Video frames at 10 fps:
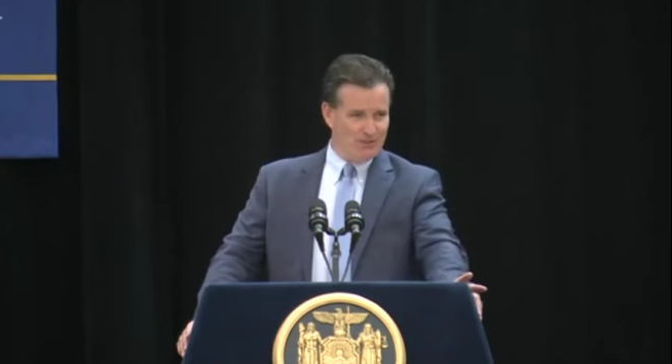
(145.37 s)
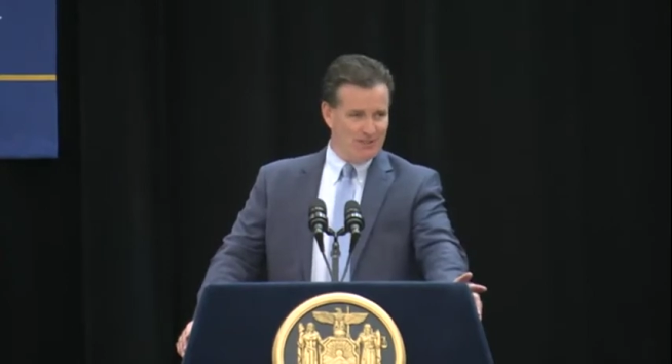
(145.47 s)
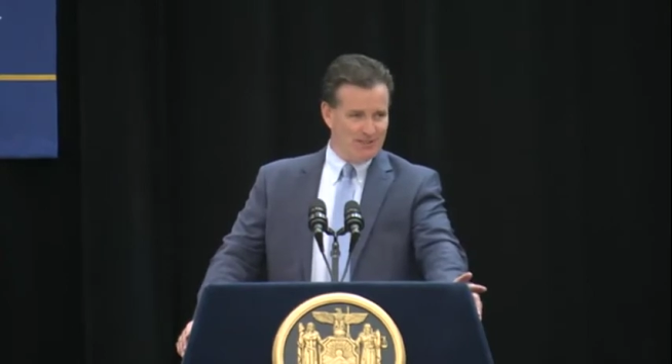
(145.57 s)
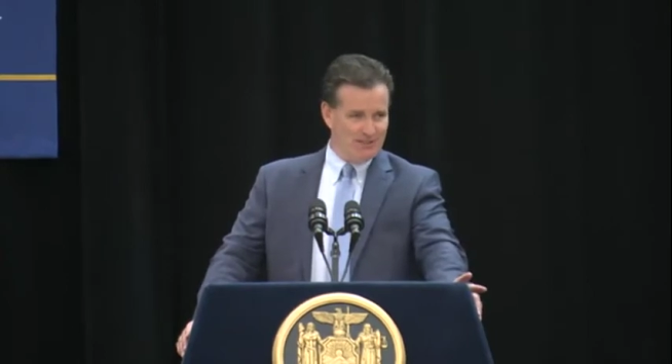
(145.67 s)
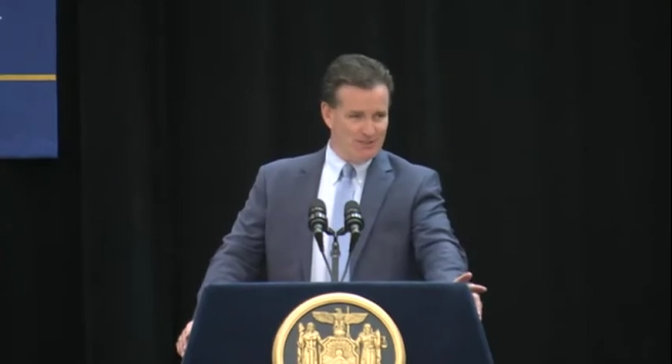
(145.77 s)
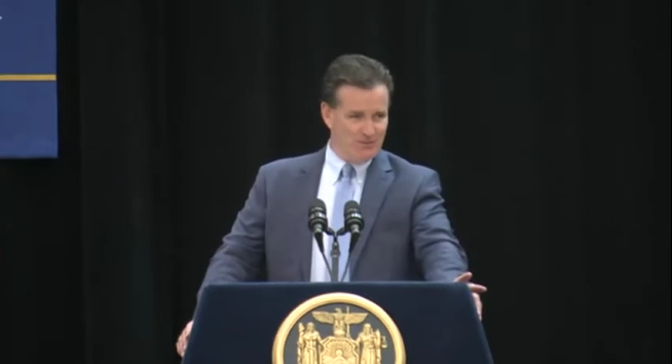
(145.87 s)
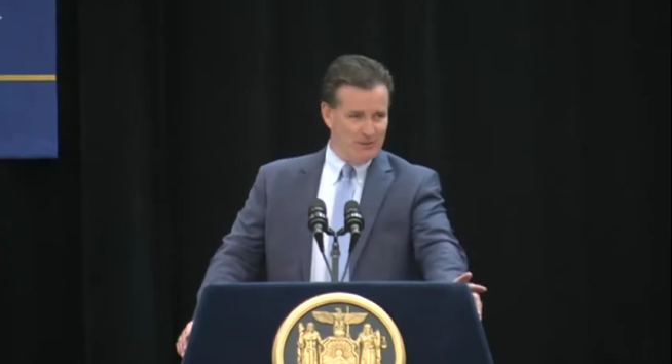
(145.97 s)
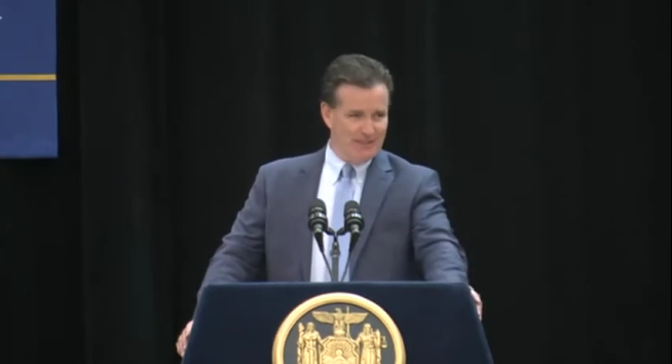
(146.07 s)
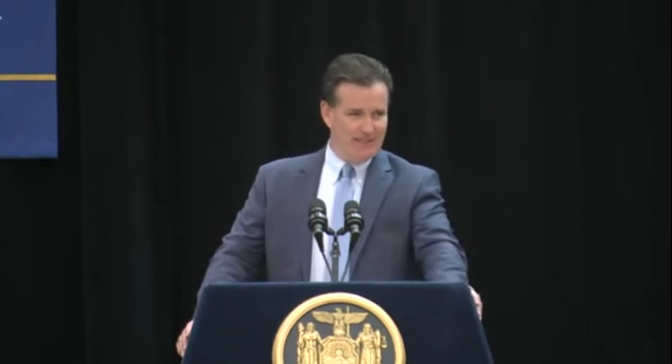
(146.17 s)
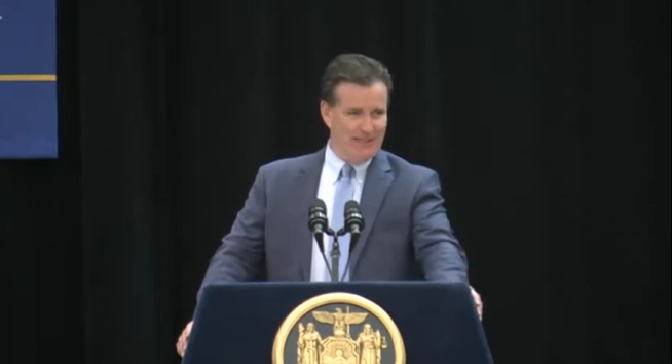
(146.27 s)
son at this
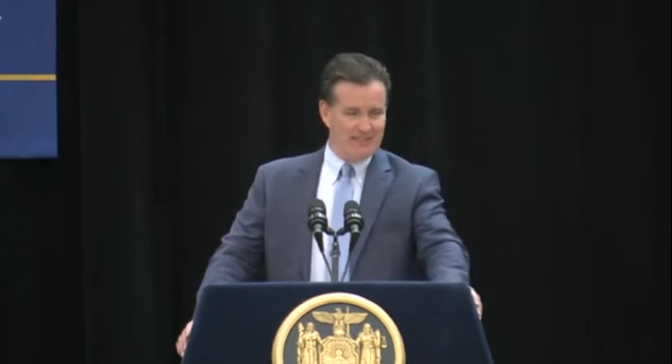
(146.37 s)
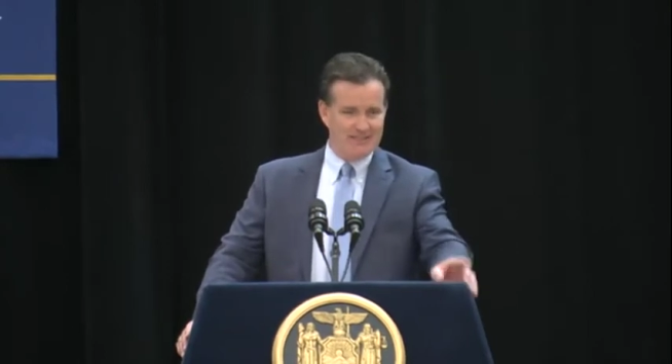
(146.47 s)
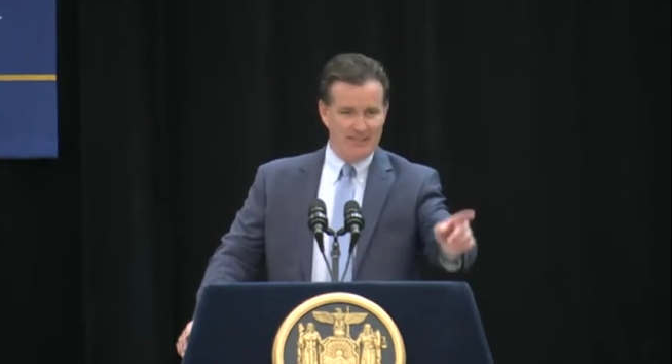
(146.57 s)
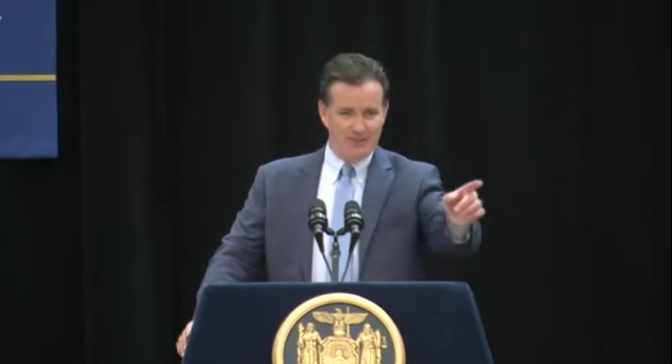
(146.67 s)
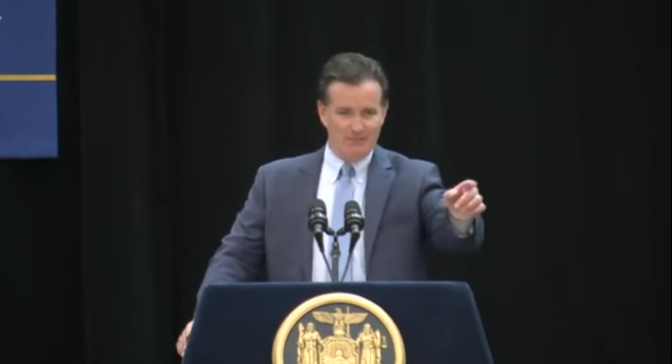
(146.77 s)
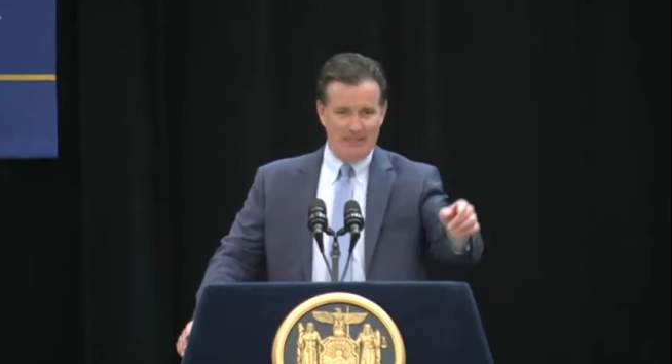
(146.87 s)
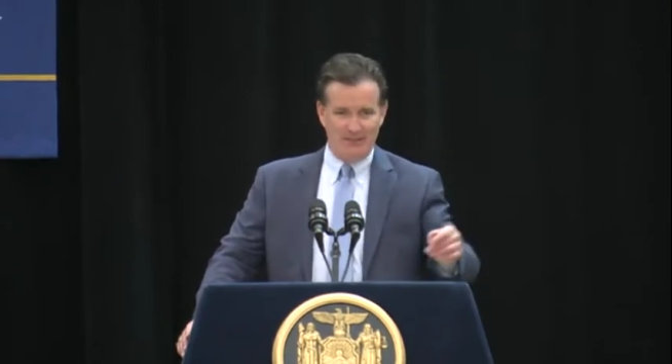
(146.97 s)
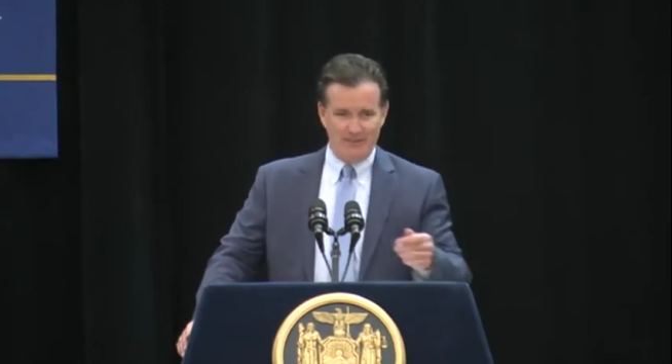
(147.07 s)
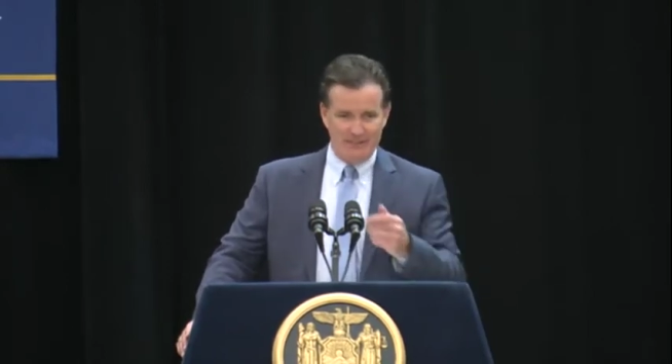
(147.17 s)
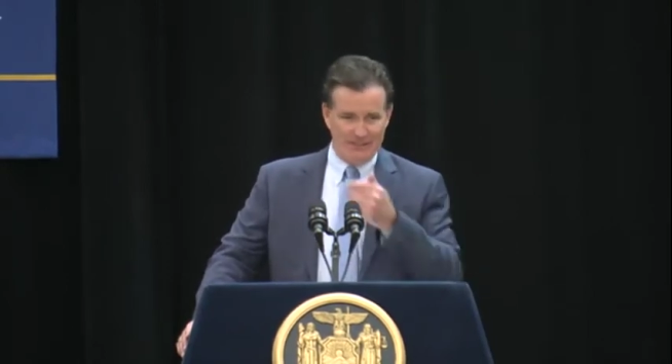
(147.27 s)
point, and that's Senator
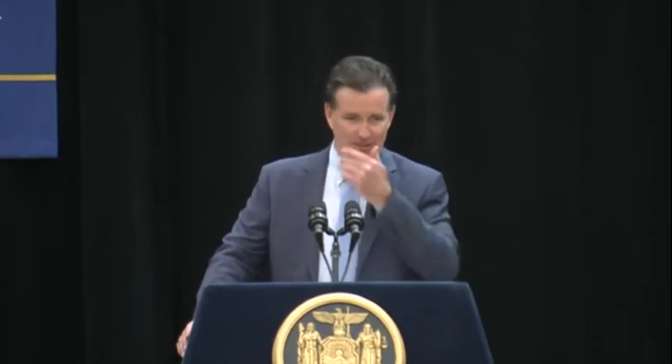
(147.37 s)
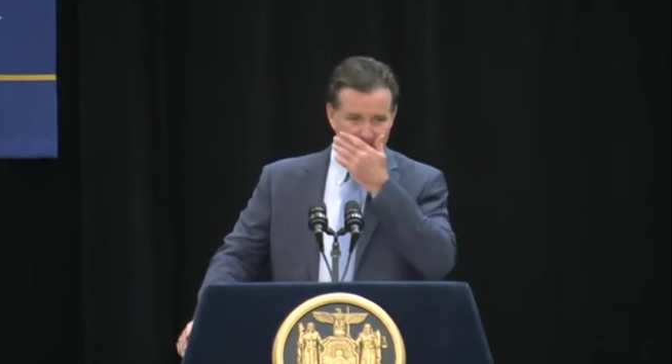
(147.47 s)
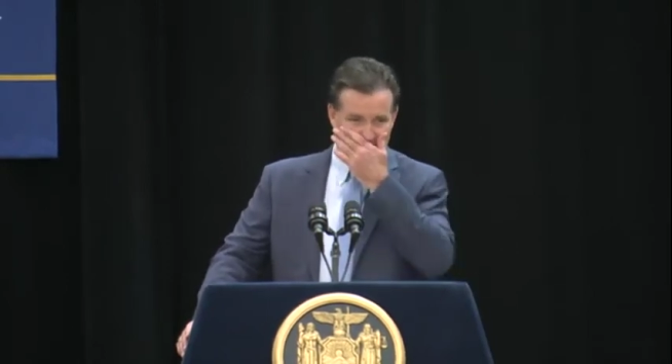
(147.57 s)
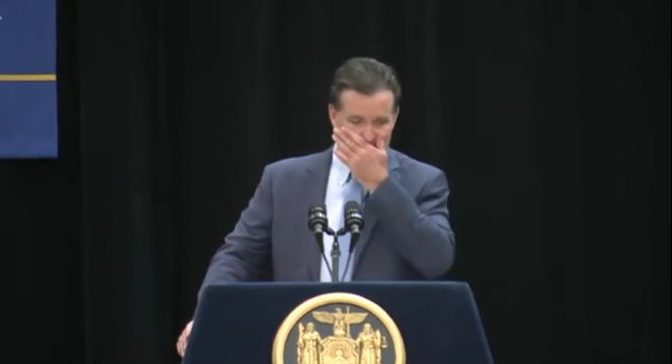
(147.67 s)
Michael Venditto.